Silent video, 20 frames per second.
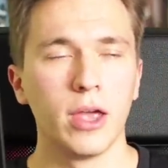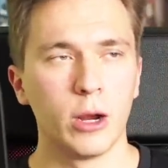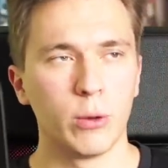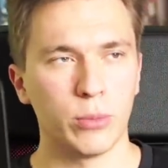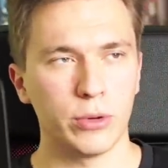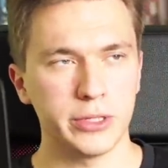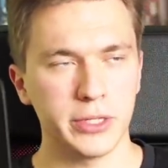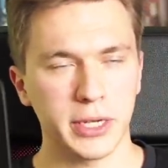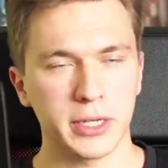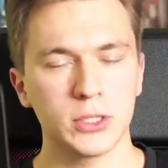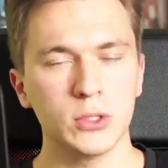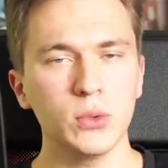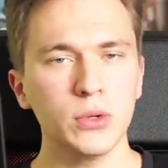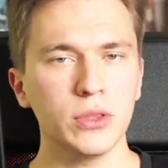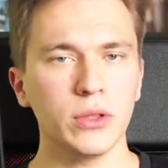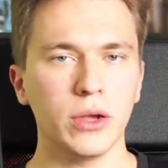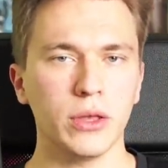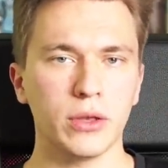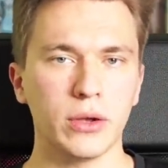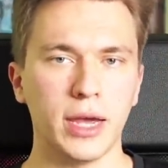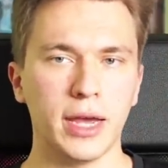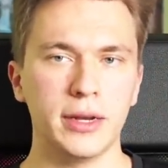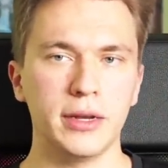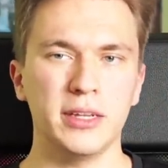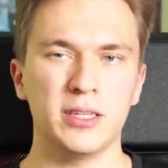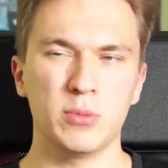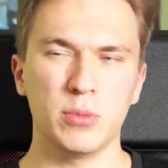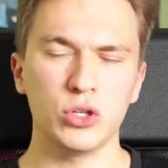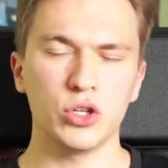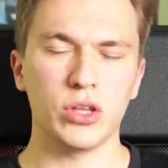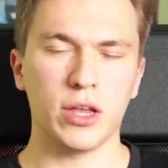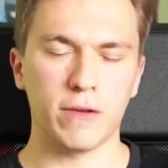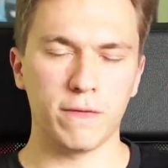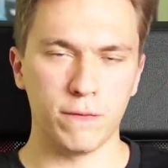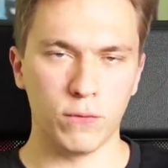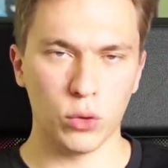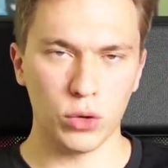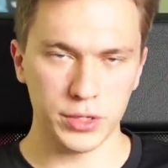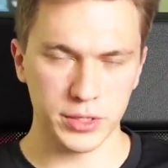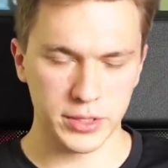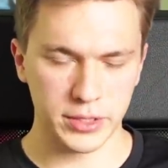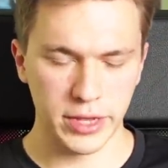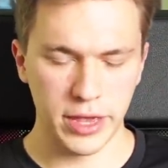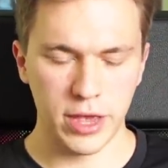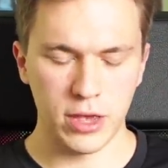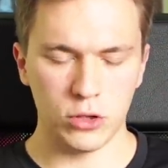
Protect 2, on the other hand, is much like Force.